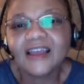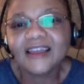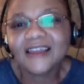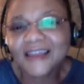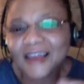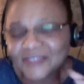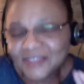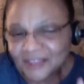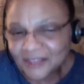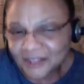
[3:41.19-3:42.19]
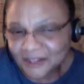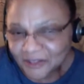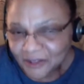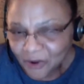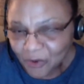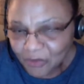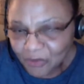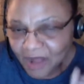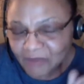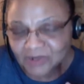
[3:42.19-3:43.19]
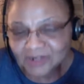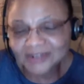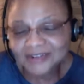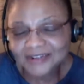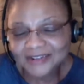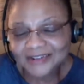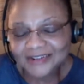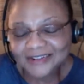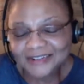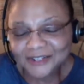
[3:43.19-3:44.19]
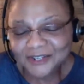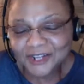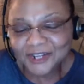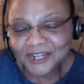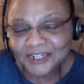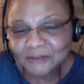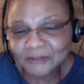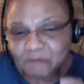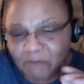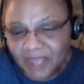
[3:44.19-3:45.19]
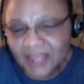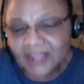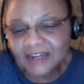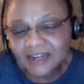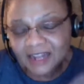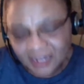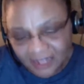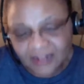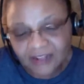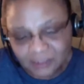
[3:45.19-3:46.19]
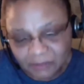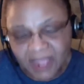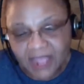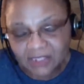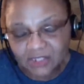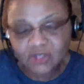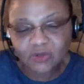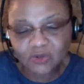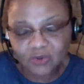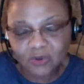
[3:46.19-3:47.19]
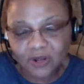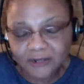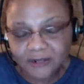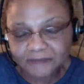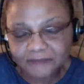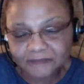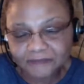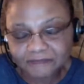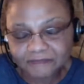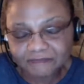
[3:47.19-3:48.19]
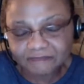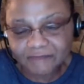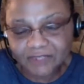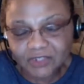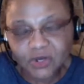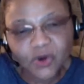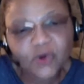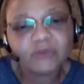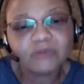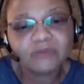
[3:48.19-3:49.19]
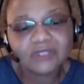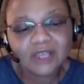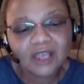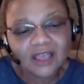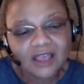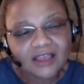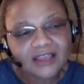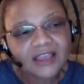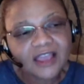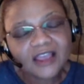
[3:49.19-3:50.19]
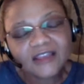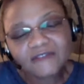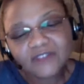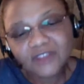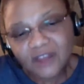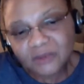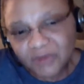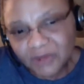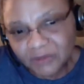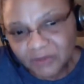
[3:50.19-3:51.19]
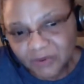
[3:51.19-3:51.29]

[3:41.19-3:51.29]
I think Obama made, in his past two terms, gave the young people